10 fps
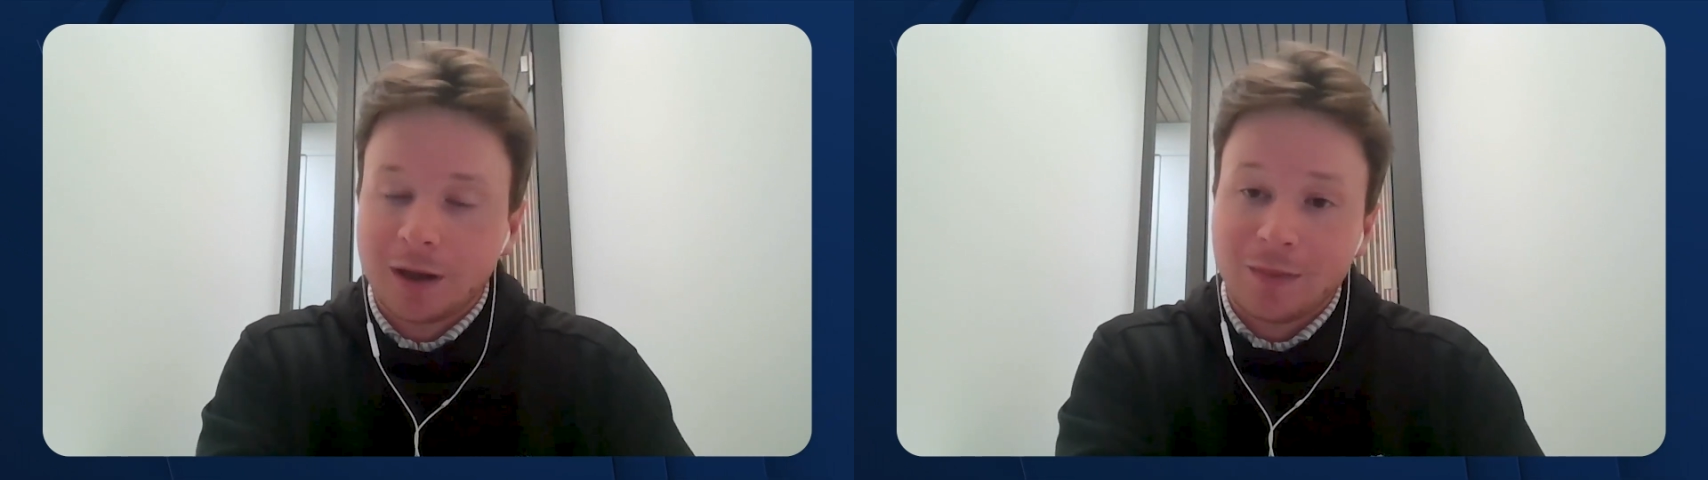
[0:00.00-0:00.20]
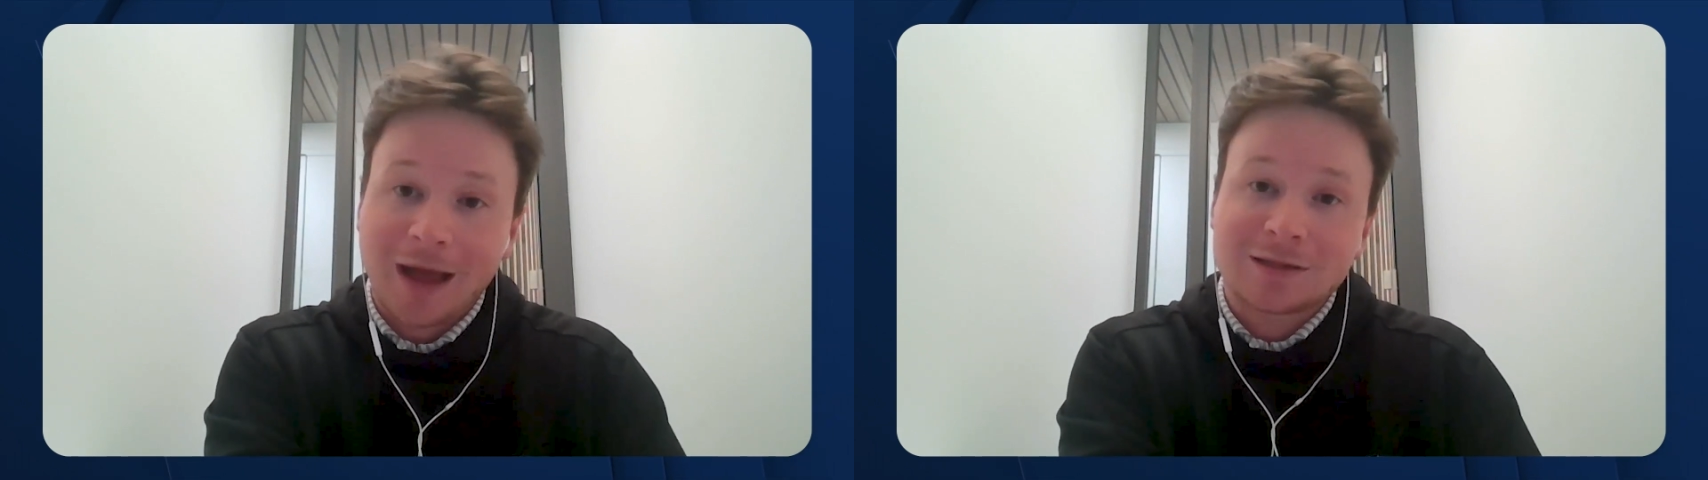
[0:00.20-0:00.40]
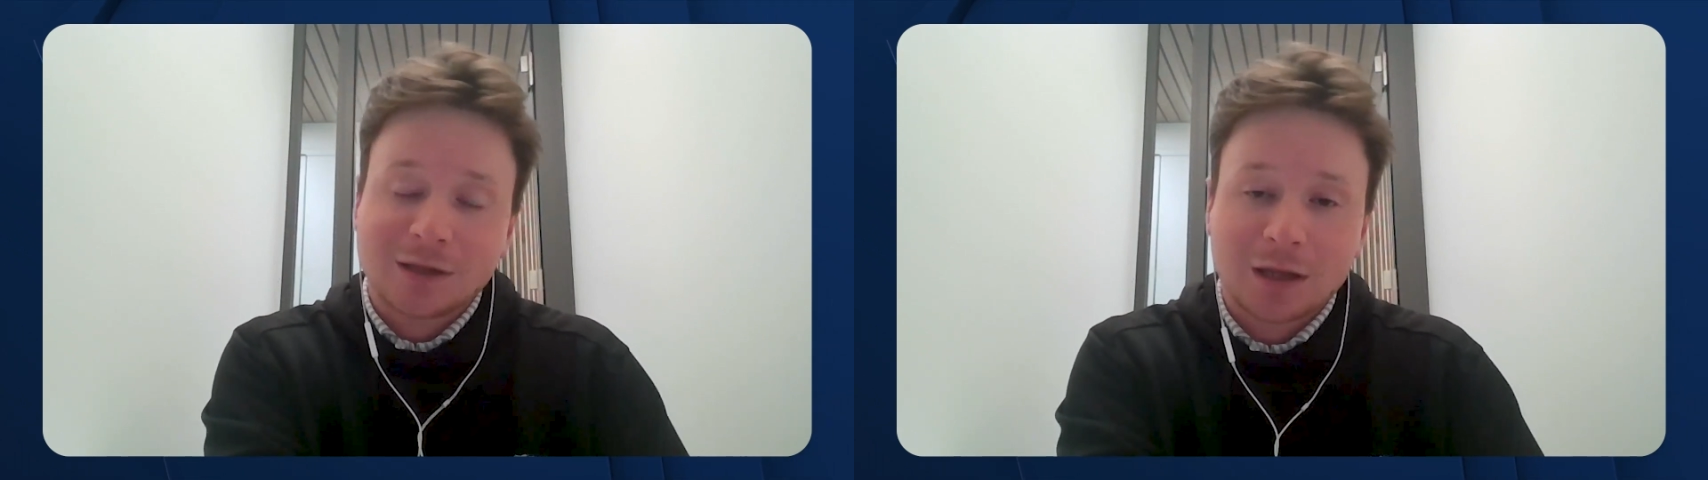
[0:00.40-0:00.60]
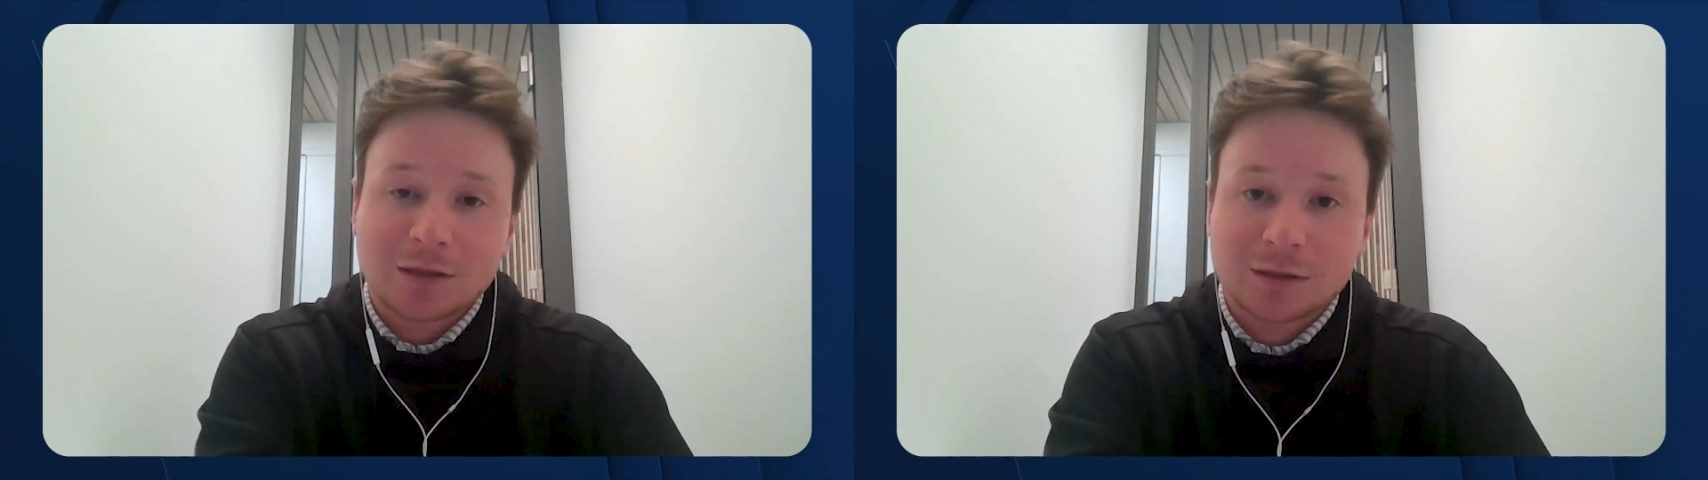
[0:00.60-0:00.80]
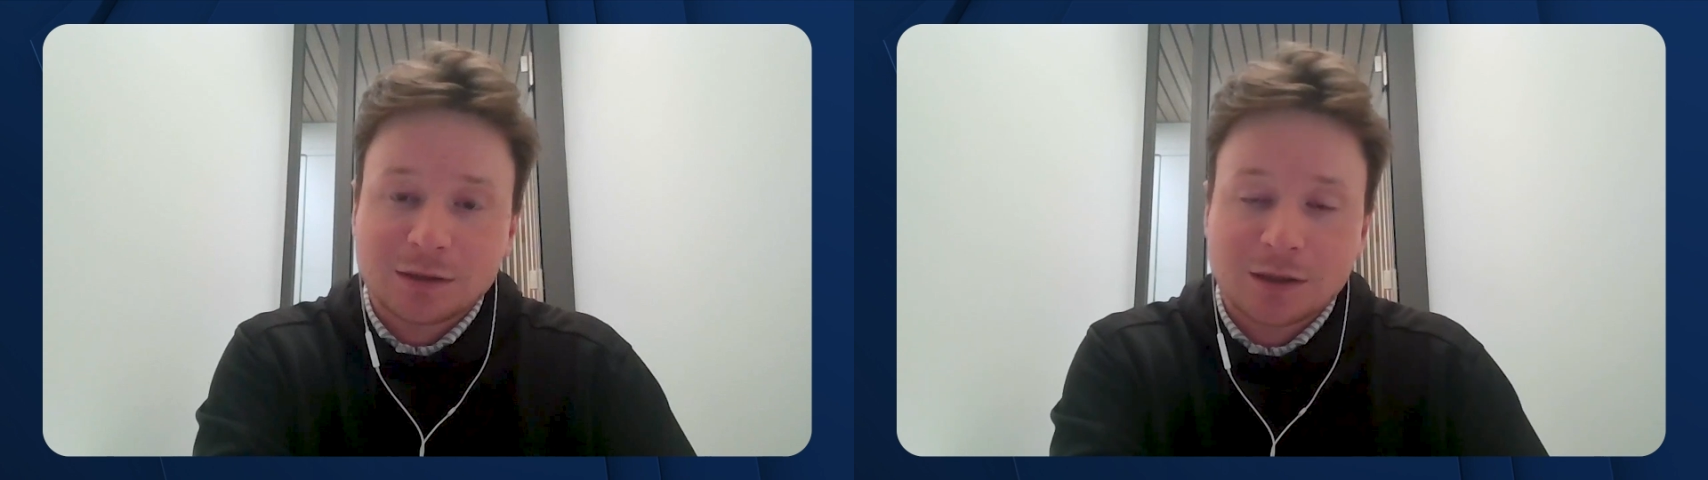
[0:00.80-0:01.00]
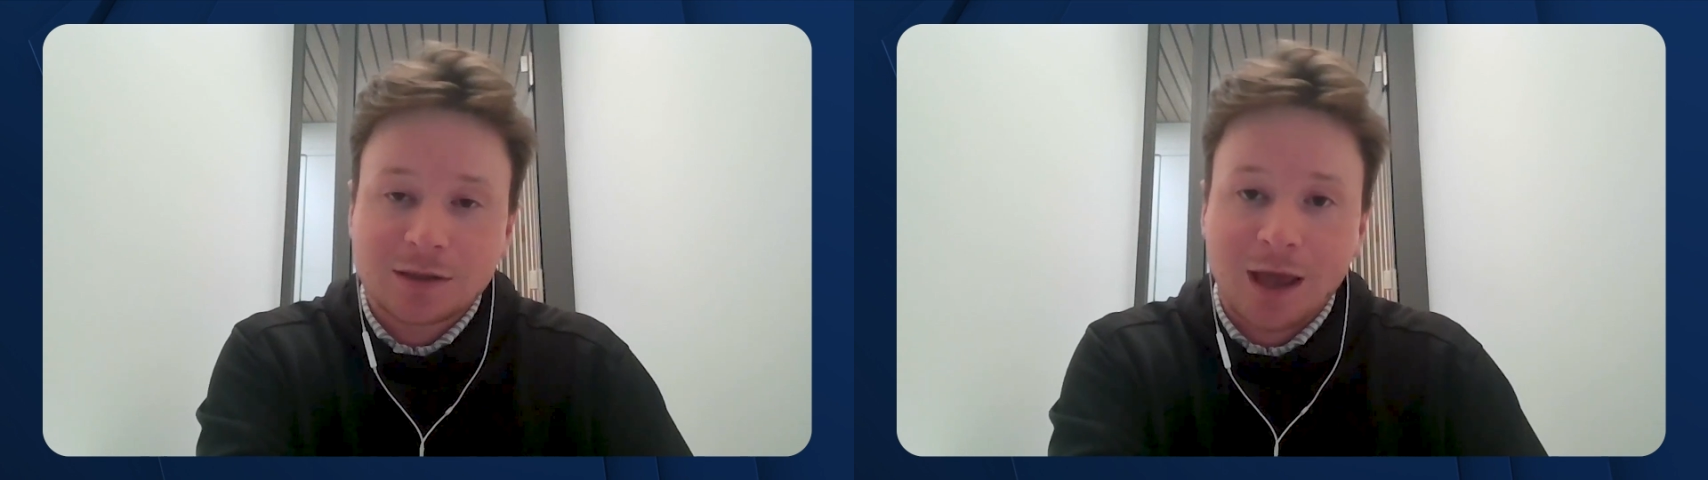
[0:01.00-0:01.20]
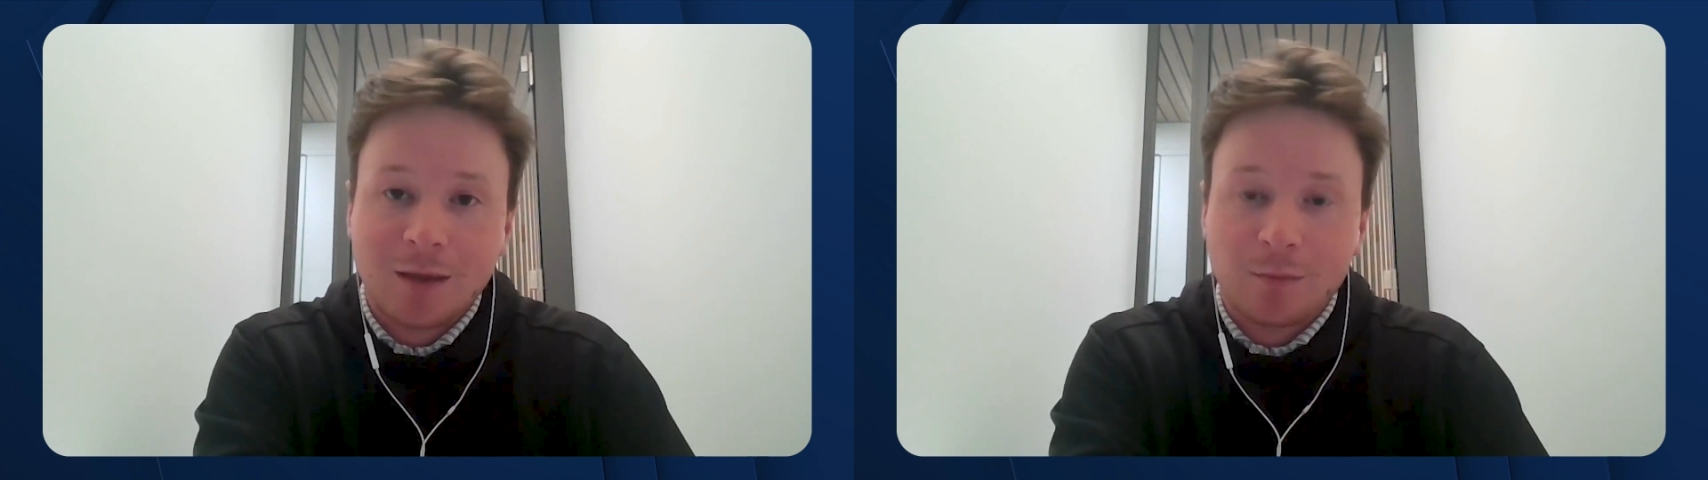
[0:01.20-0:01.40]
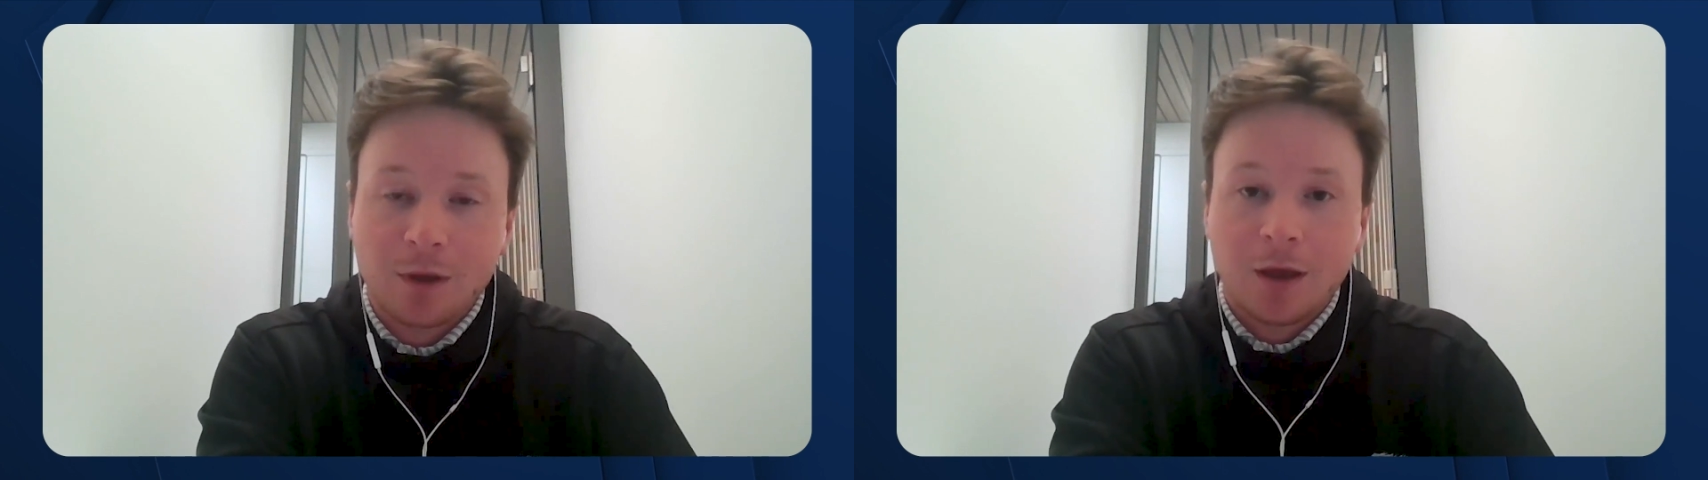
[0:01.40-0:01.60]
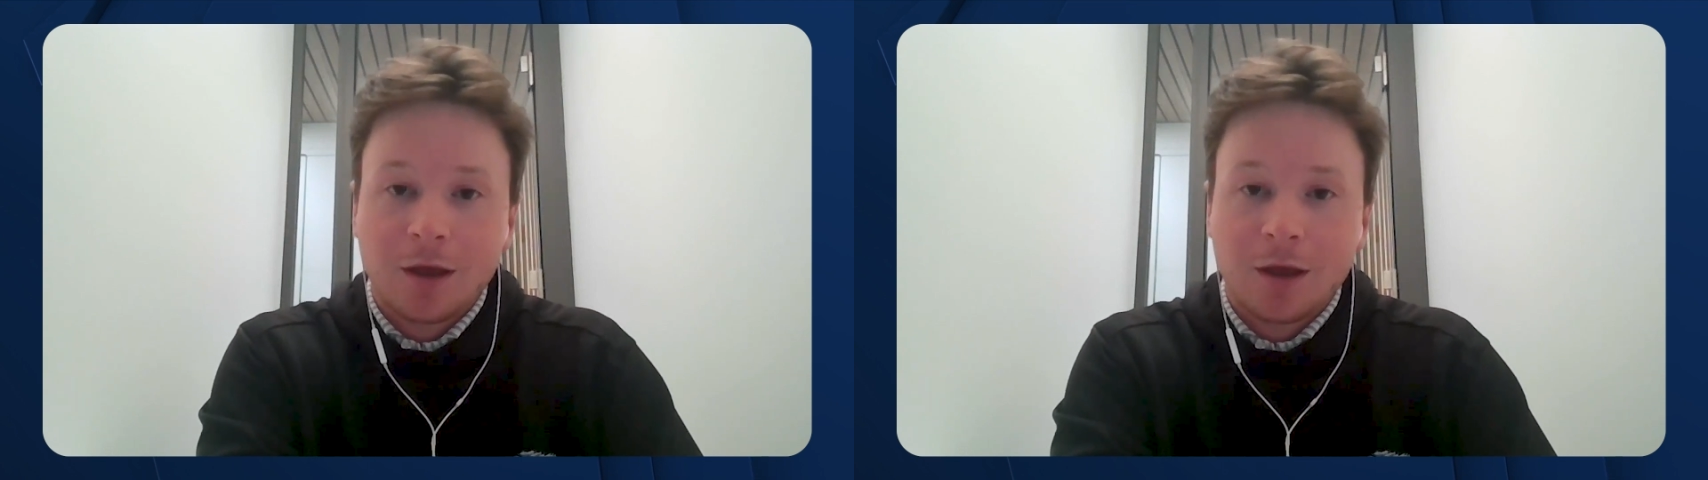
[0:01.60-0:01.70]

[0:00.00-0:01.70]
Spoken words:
in that sense, his game